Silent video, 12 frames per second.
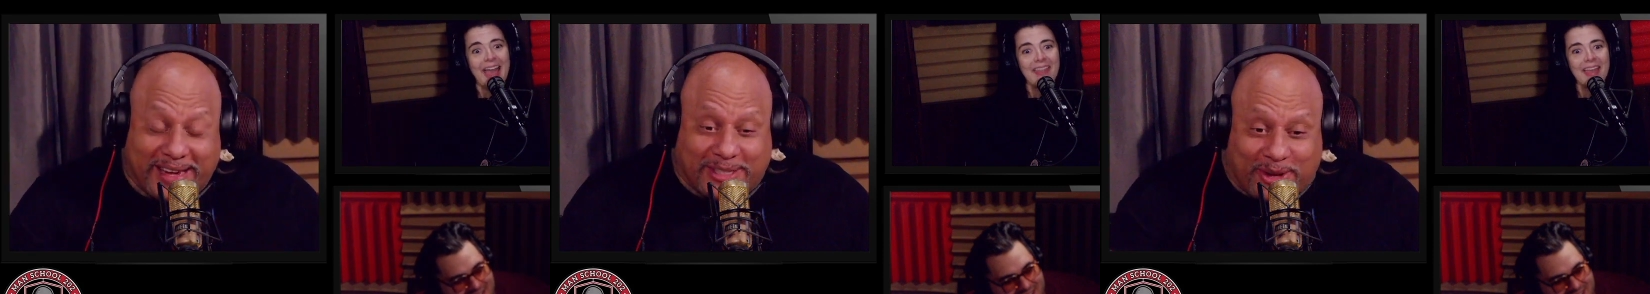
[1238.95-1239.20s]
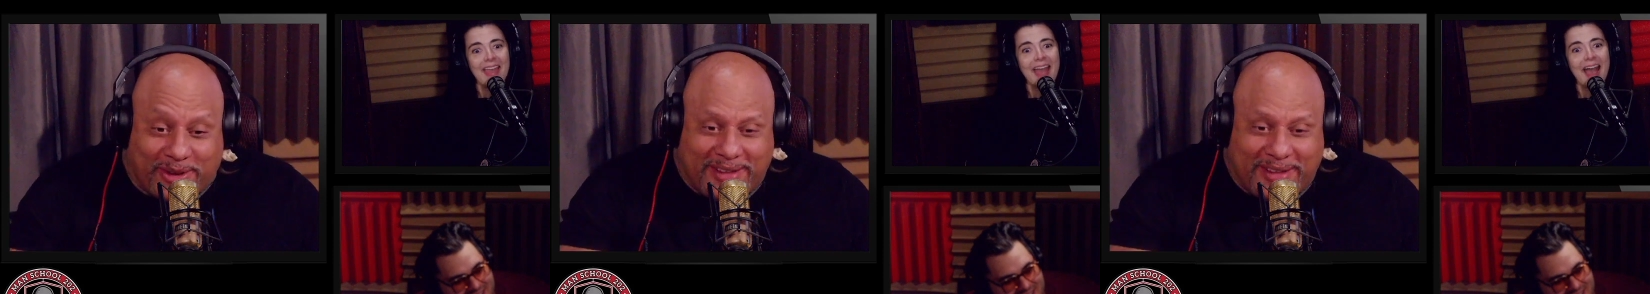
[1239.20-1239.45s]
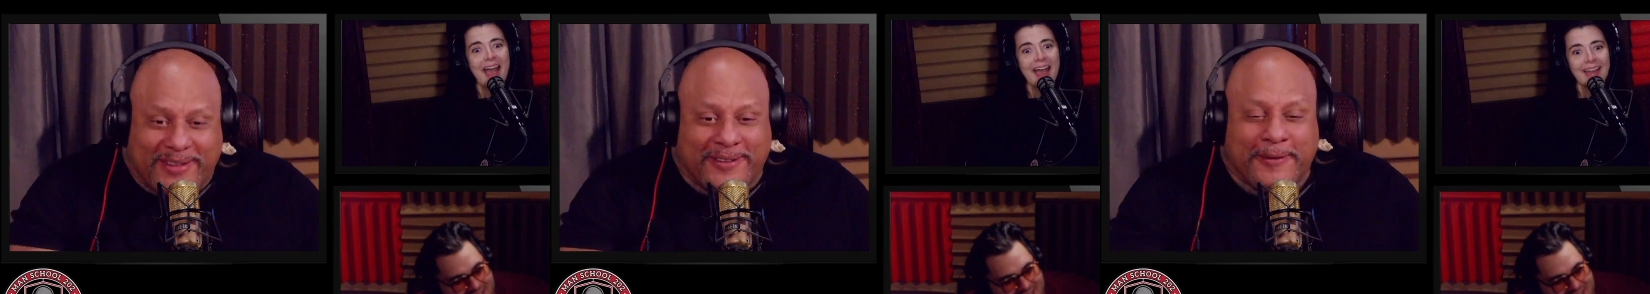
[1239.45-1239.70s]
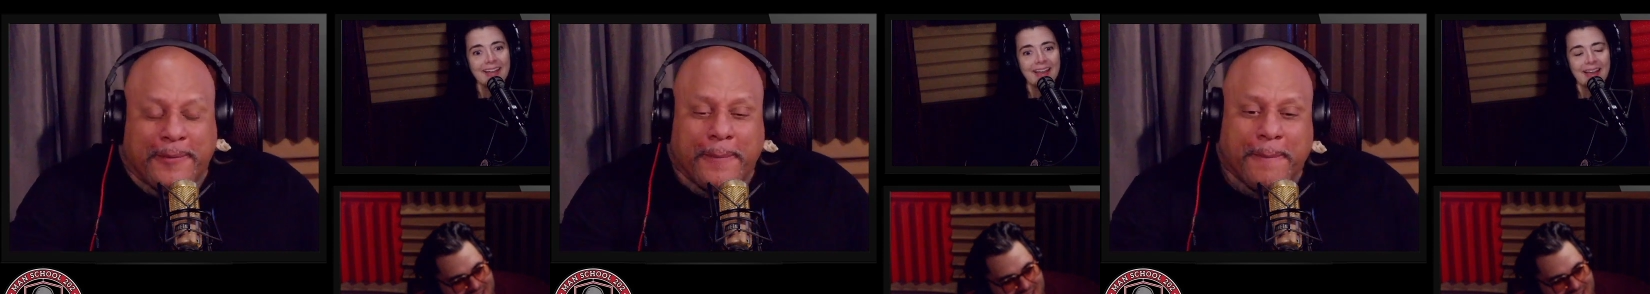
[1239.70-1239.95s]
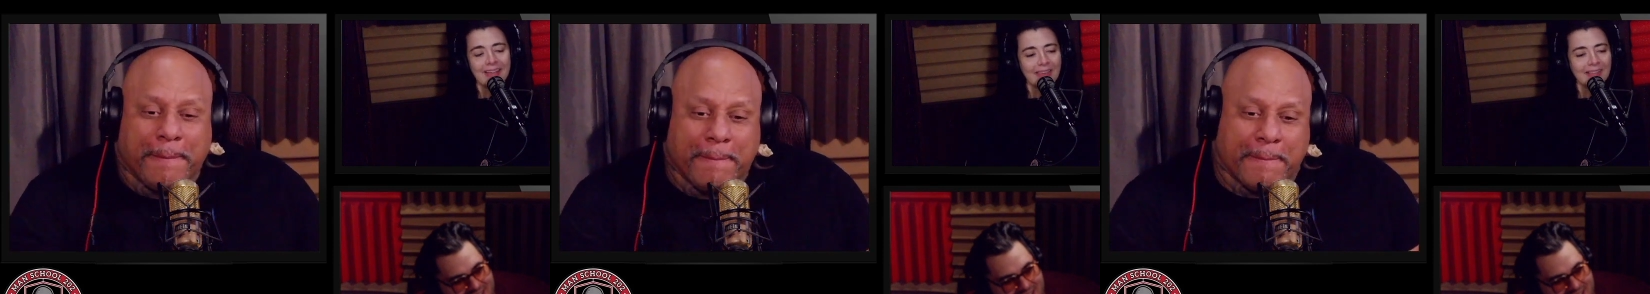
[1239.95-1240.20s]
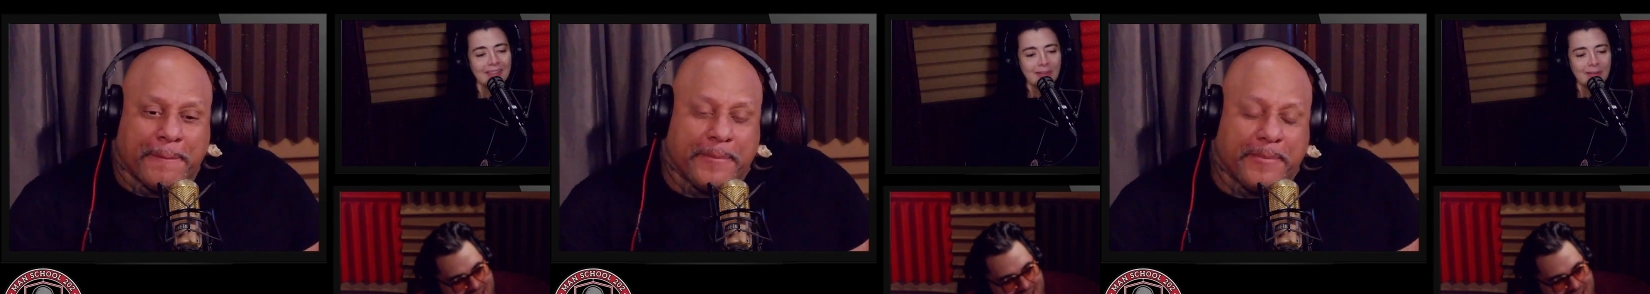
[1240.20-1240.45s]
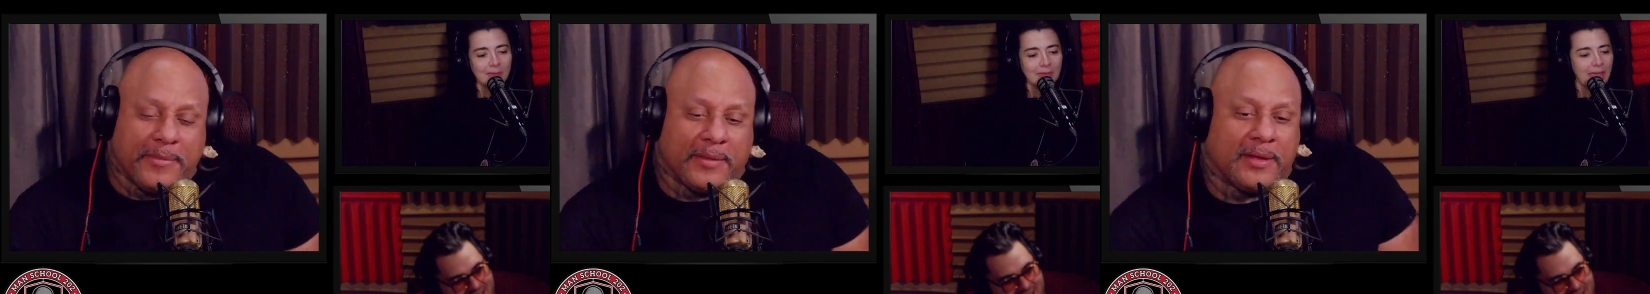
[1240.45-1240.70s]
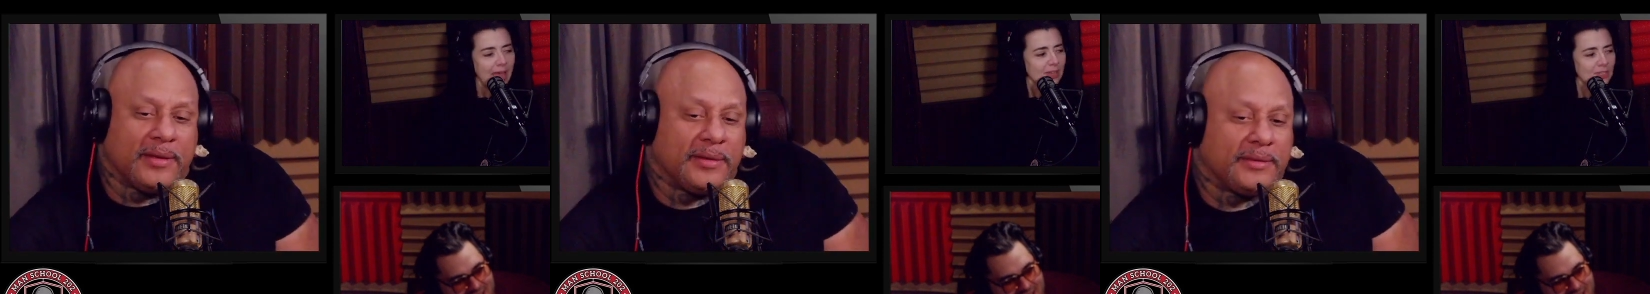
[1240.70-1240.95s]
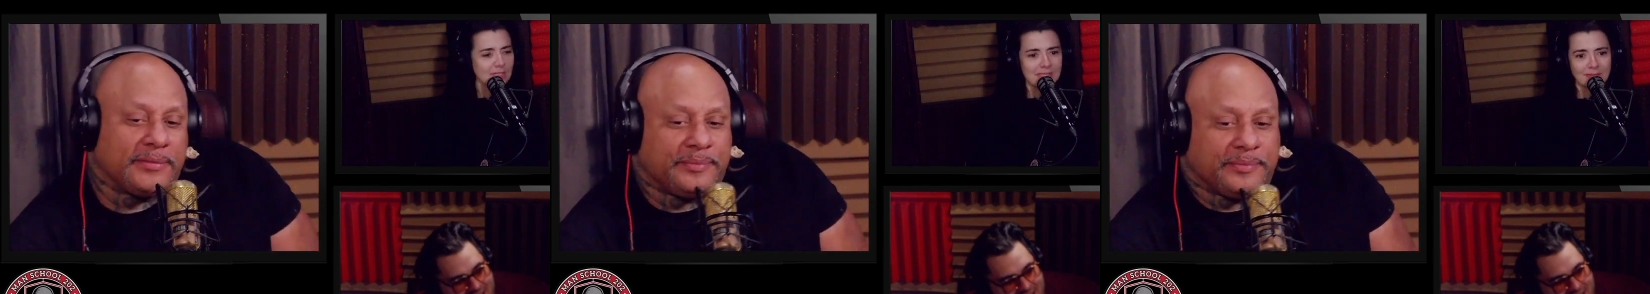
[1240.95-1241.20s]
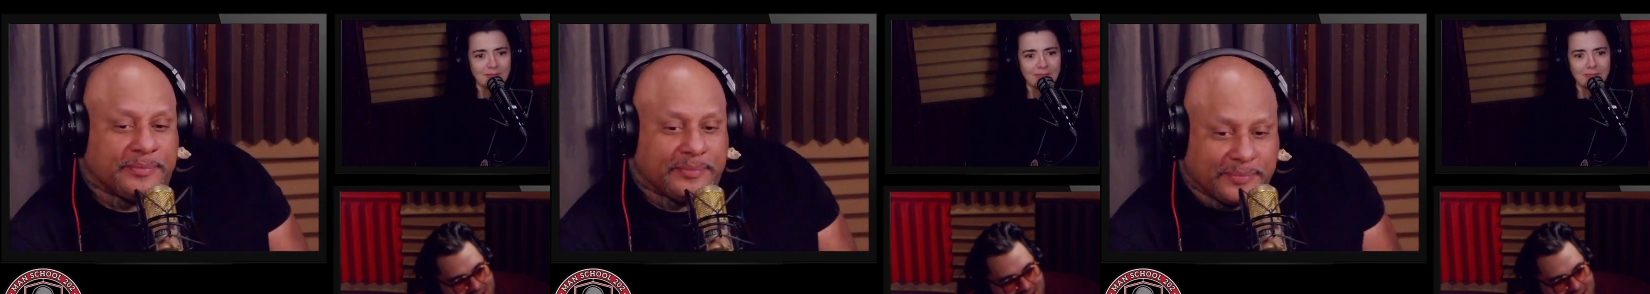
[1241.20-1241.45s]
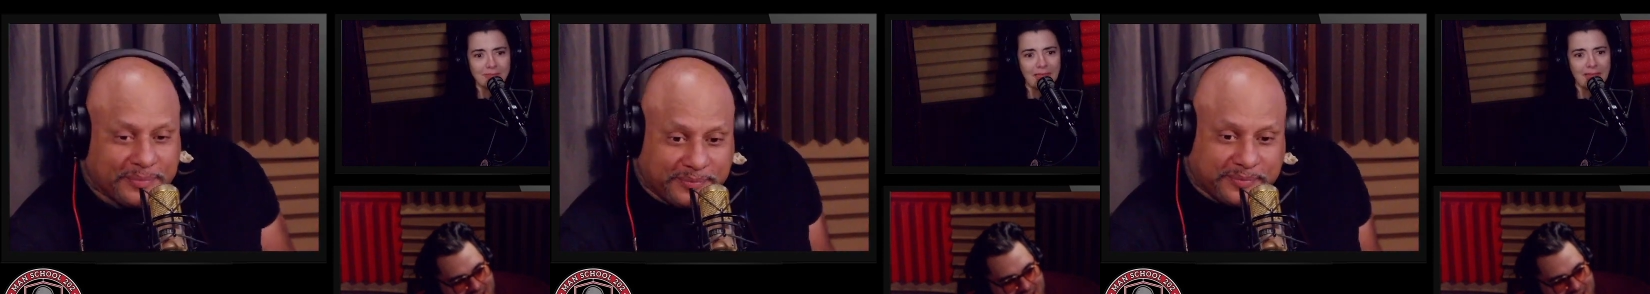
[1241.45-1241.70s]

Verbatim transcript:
Speaker 1: They and they talk. had uh, like little gadgets and